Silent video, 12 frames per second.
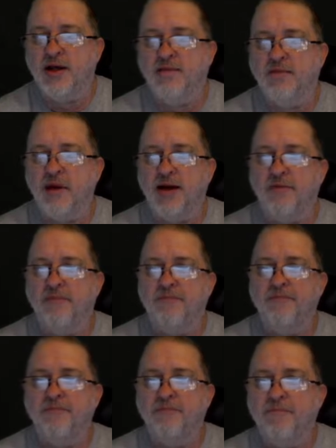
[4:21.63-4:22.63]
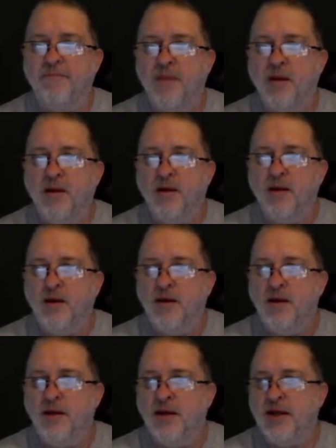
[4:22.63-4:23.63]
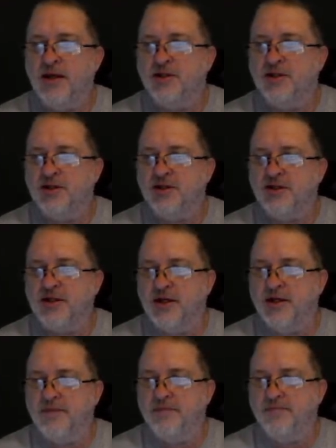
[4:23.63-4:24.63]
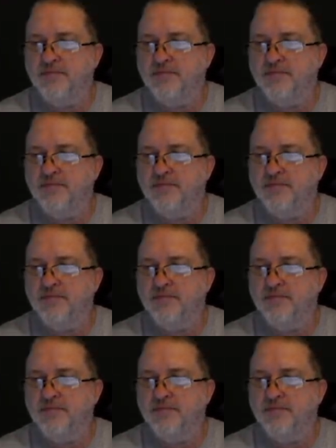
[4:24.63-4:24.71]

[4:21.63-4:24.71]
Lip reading: a map. And as you can see,